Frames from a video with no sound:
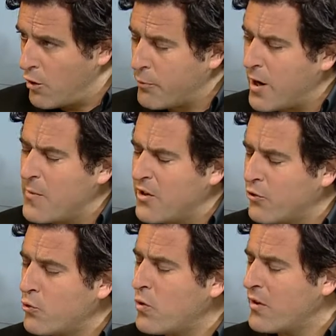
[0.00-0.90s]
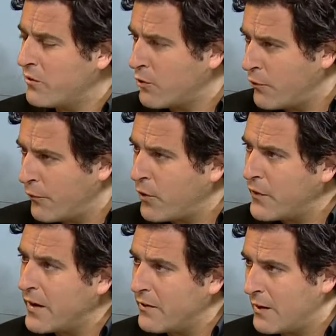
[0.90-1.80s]
Prime Minister is
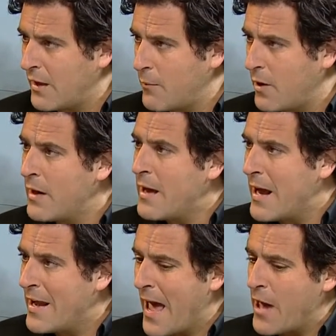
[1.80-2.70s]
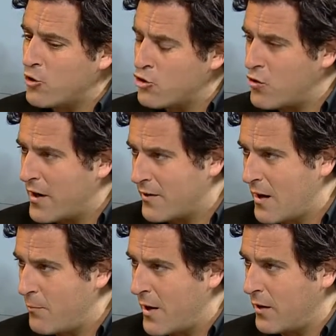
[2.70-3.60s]
confronting a dilemma in how to strike
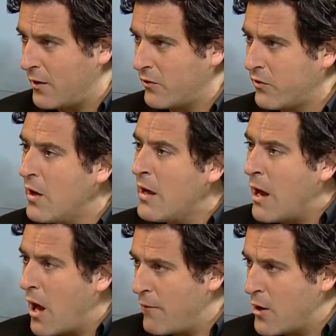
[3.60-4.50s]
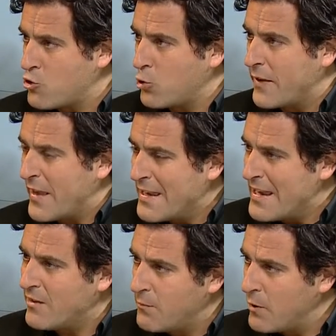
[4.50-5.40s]
that balance. Eventually, they
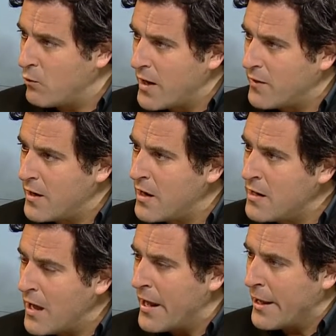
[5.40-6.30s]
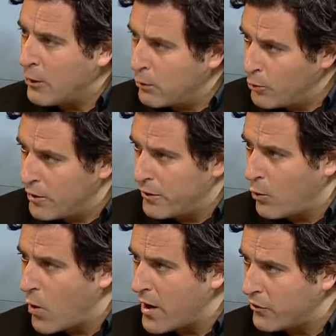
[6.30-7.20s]
need to be reined in and included in the
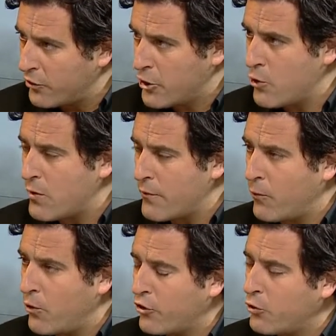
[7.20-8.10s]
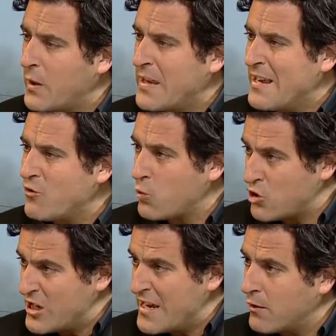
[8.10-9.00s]
wider security forces,
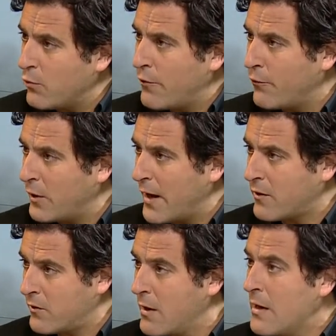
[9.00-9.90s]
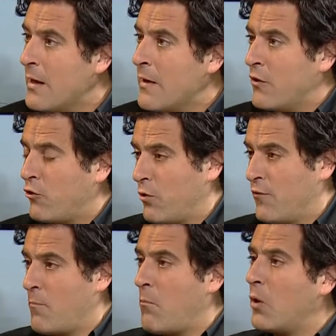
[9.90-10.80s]
which need to reflect the sort
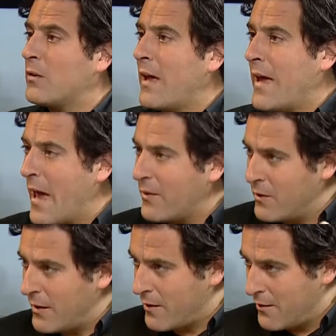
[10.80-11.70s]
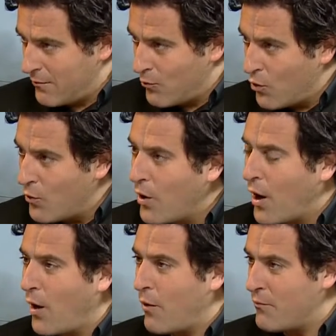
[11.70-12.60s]
of multi-ethnic
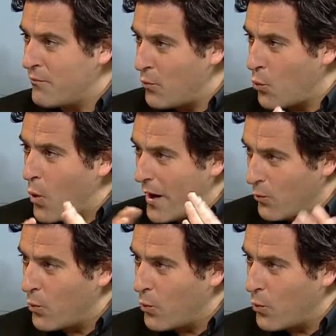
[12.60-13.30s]
what